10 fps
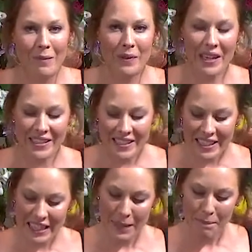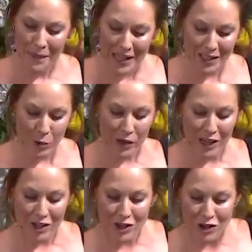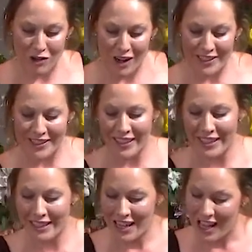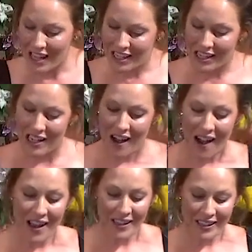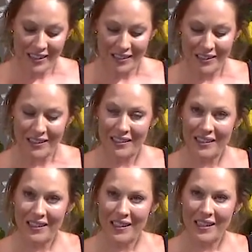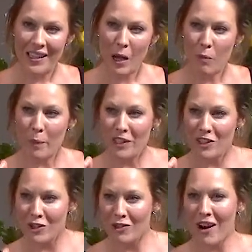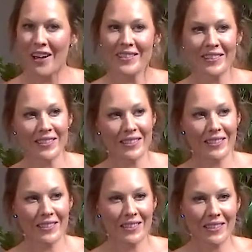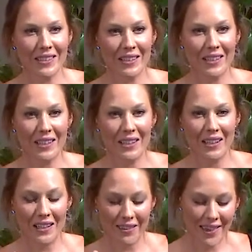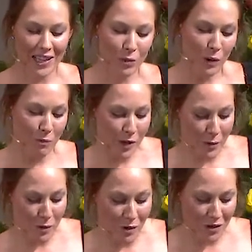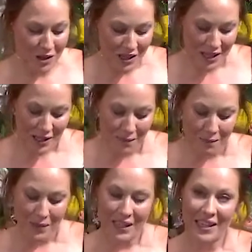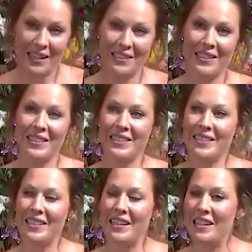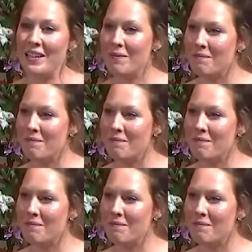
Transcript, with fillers: Because sleep means we are trusting God. And when we trust, that's when we will begin to see.